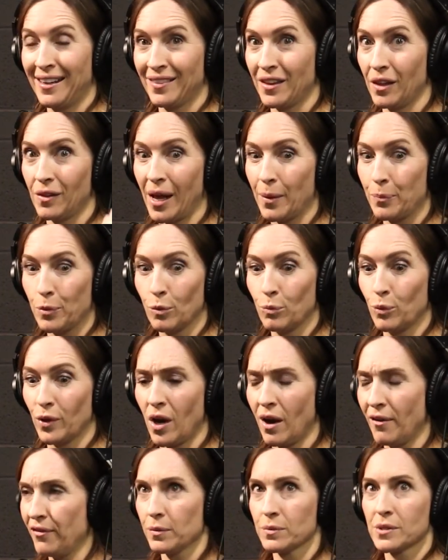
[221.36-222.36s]
The light bulb went
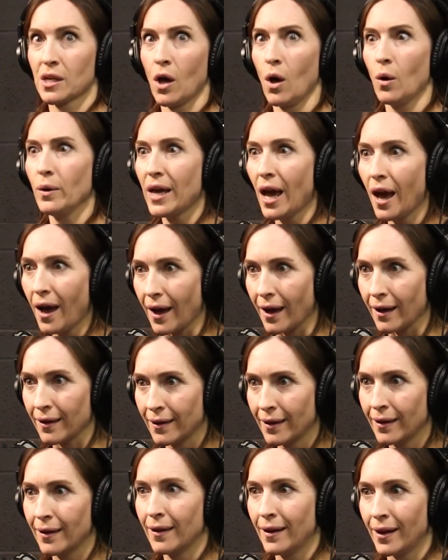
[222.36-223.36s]
off and I was like, oh yeah.
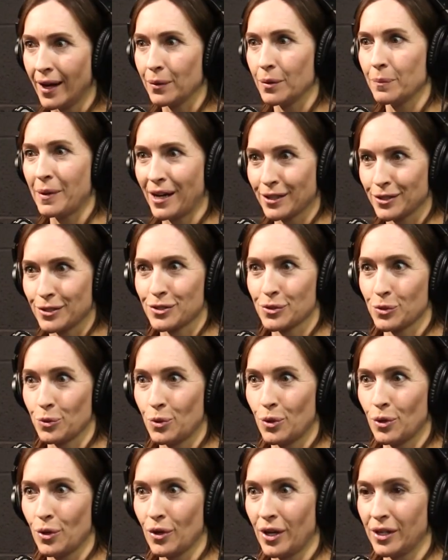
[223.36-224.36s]
And I went back to
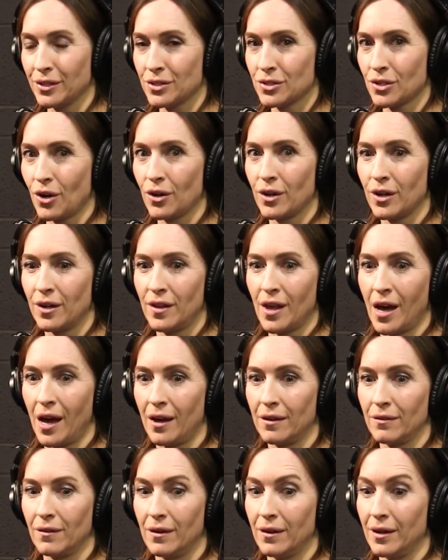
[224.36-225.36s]
school and started
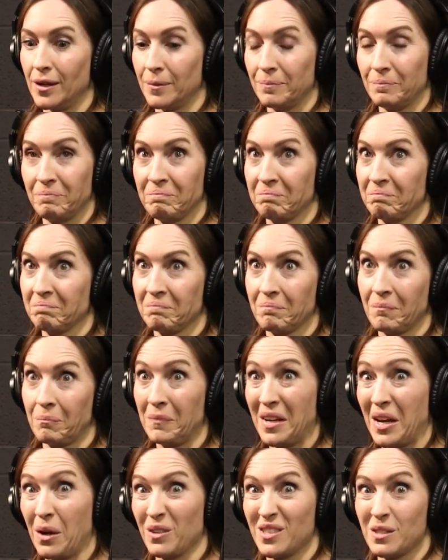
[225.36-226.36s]
that.
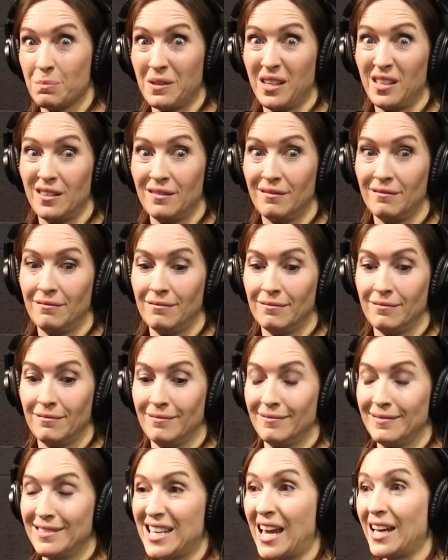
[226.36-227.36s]
Now it's been
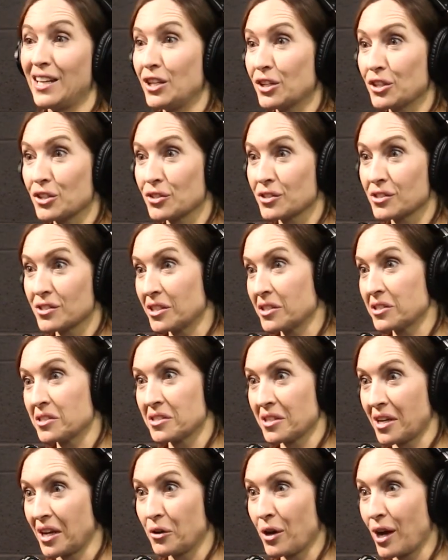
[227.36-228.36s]
10 years
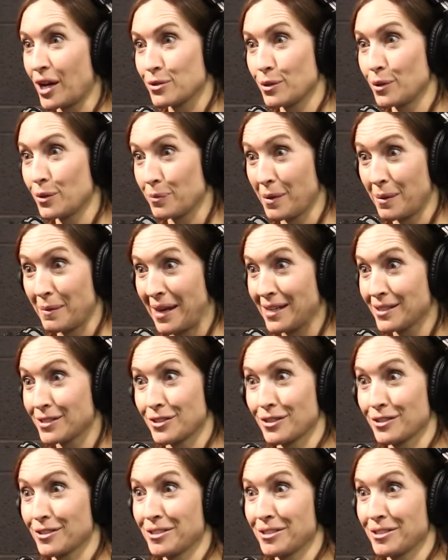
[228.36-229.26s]
since I graduated with my master's.